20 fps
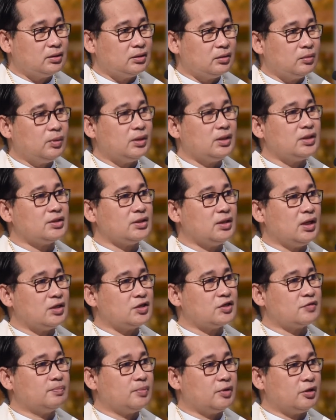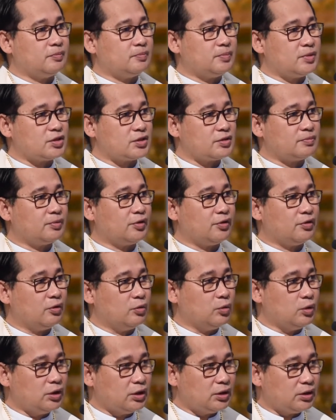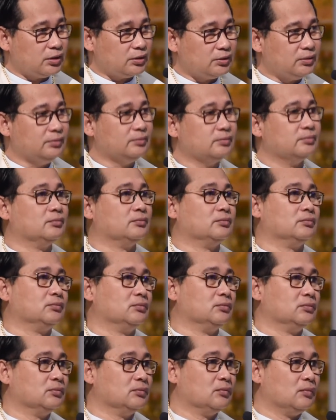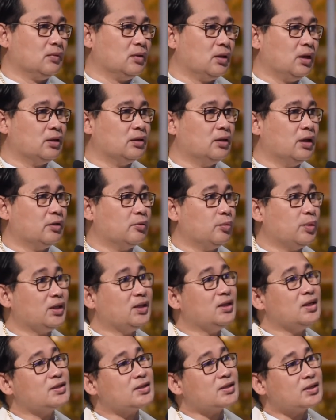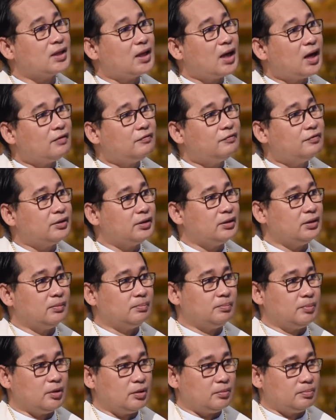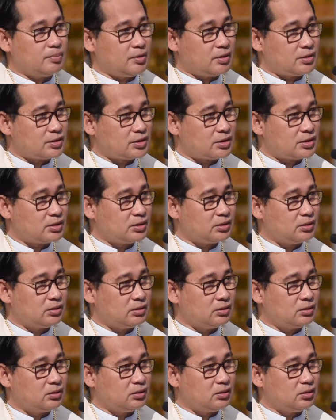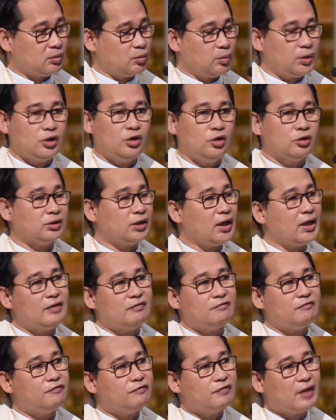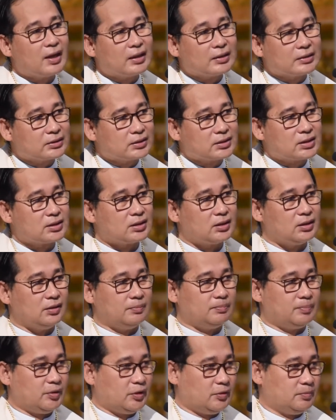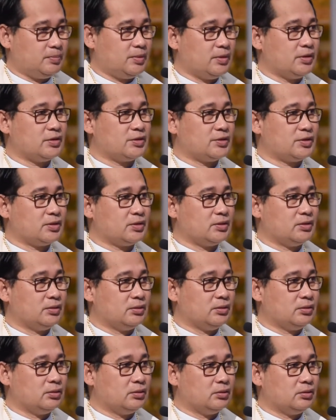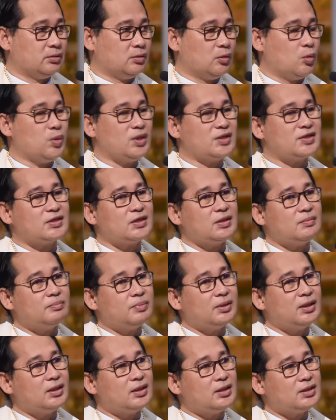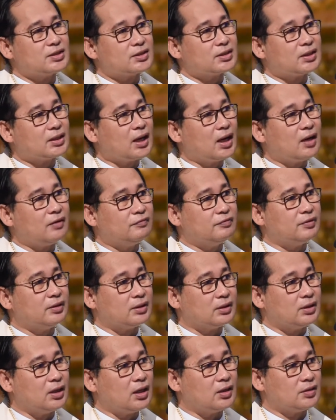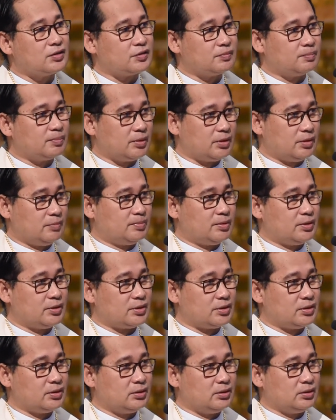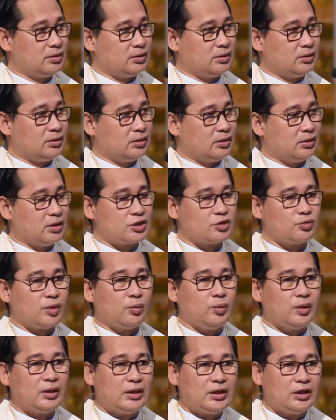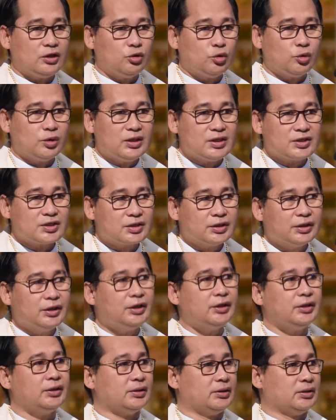What is God's purpose for the world? And then we discover the purpose. We don't invent the purpose. We simply discover God's purpose. That's why we need to discern.